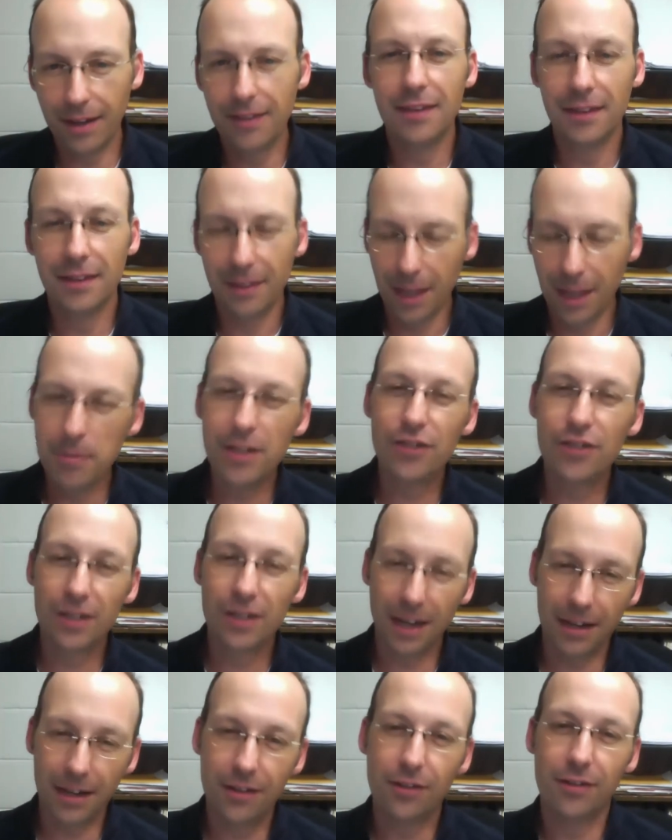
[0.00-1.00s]
let me
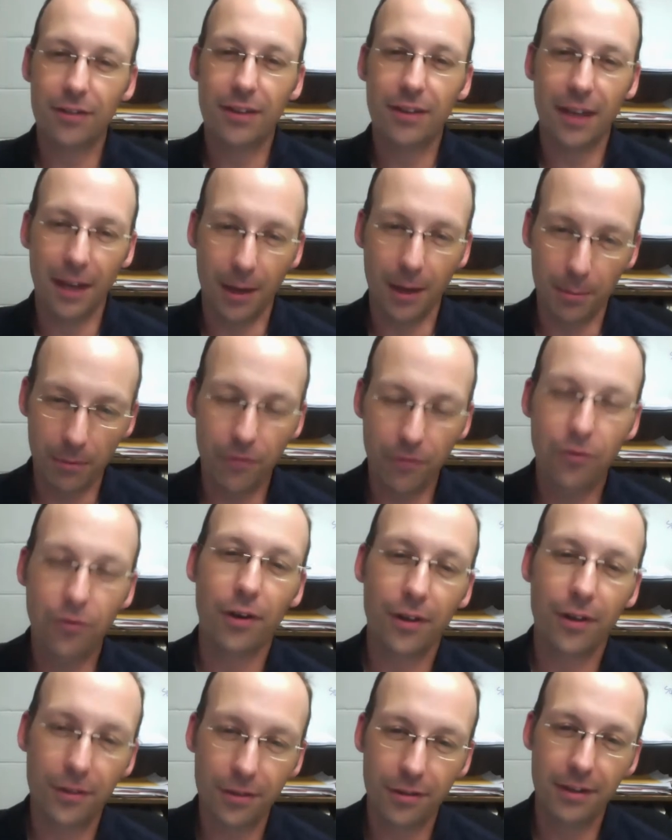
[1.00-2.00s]
check your thing before
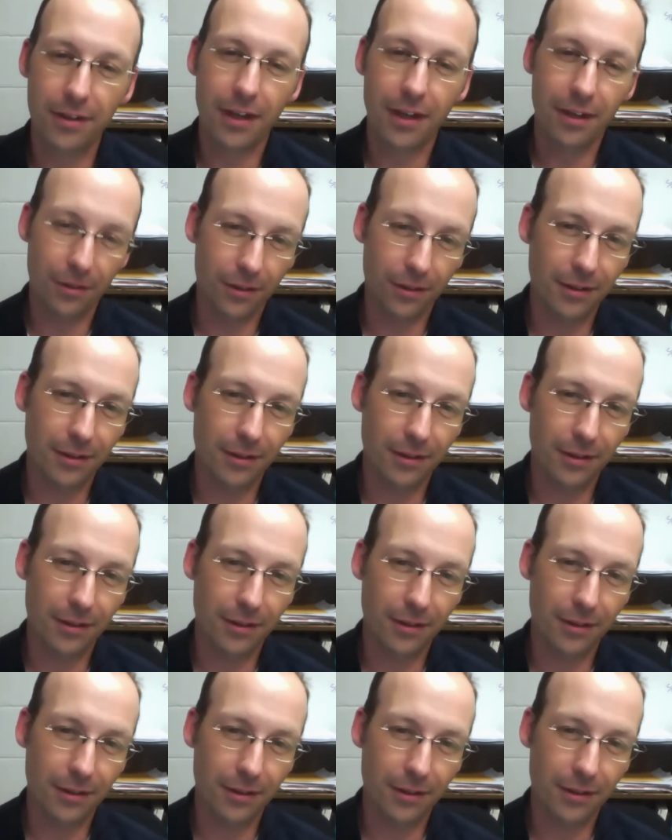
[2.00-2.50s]
you turn that on,